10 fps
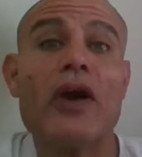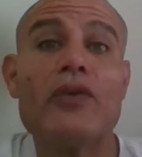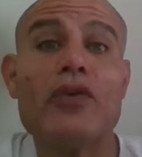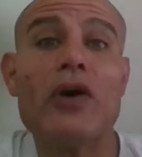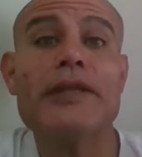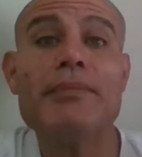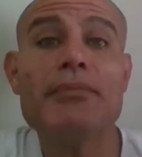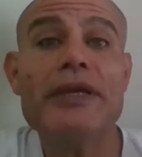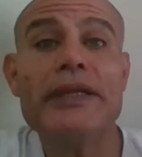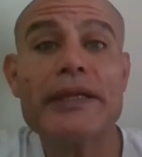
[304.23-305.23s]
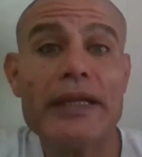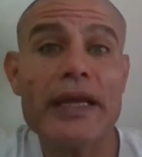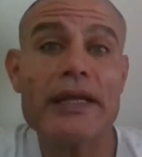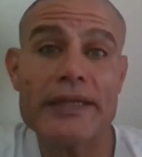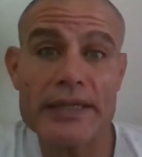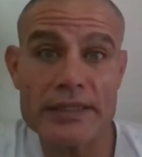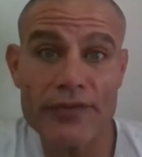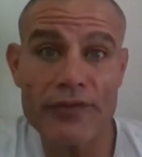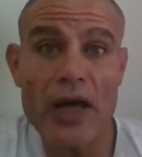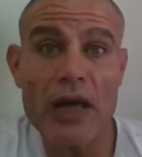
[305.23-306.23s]
when they are not immediately
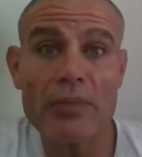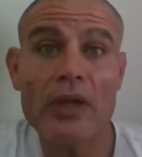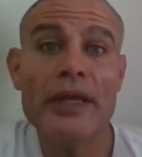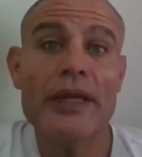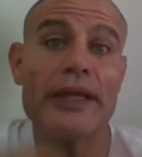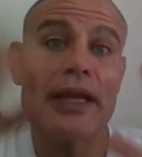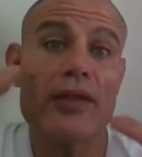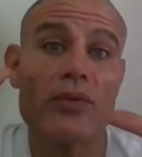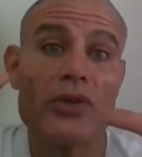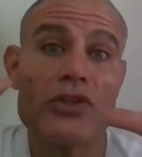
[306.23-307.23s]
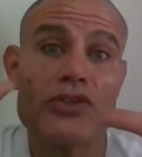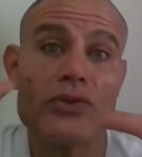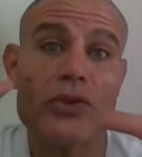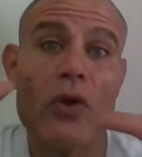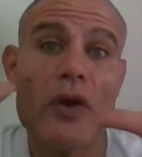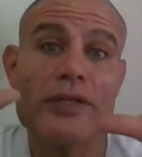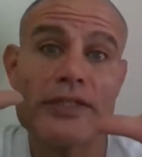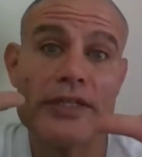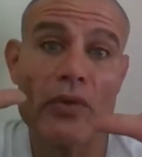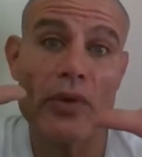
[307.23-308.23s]
identifiable. In other words, you
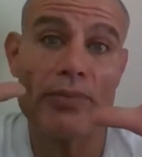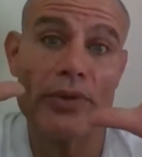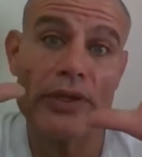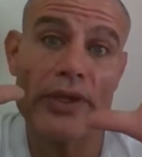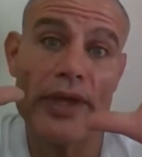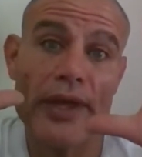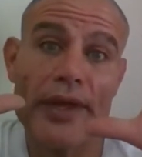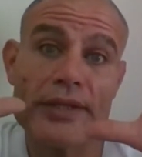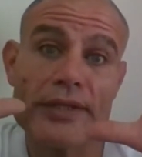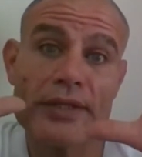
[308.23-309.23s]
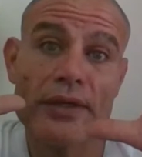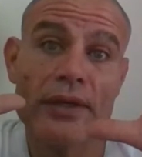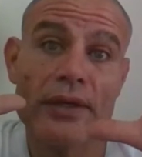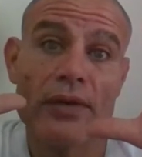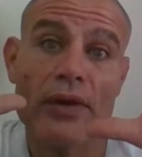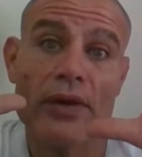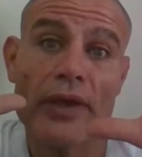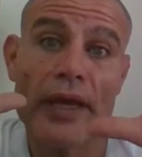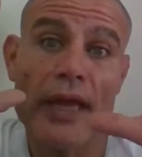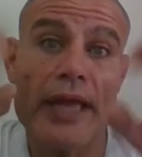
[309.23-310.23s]
can't see a weapon in their hands,
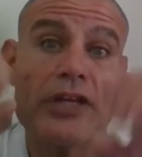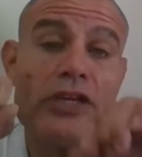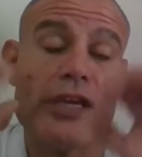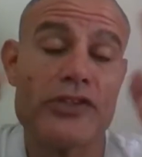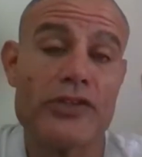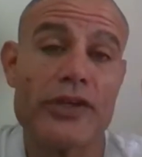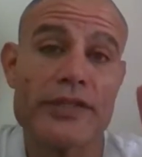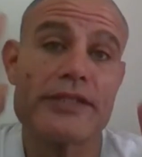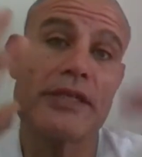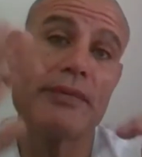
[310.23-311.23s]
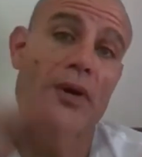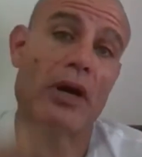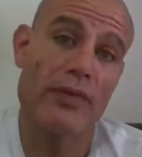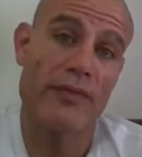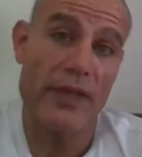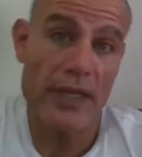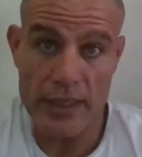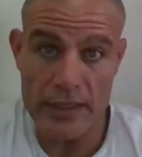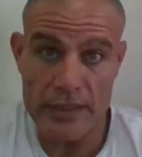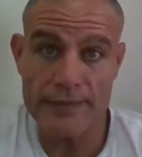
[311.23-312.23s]
okay, and yet you can see both of their
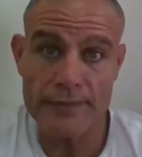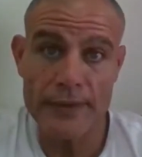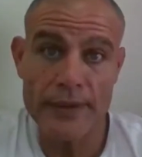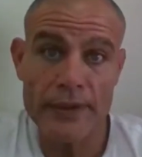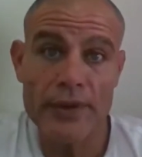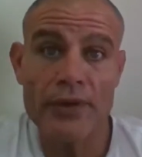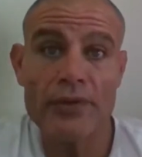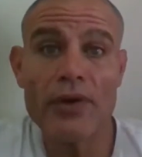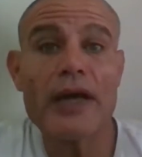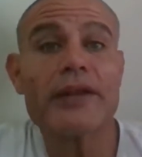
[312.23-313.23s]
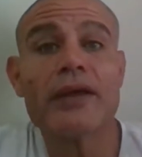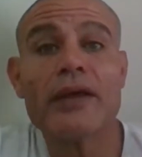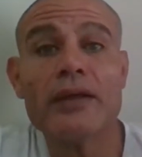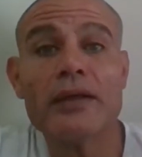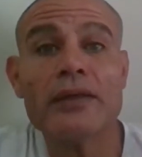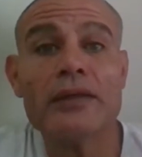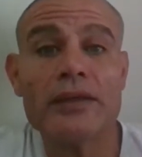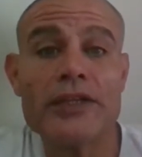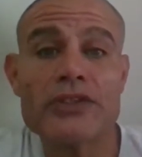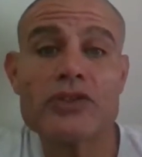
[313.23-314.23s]
hands. Right,
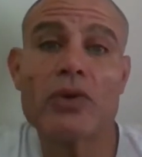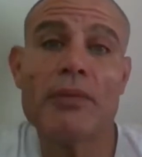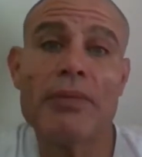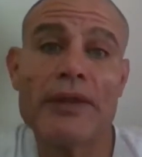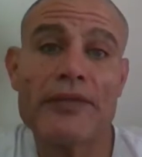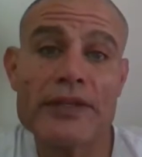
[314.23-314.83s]
let's talk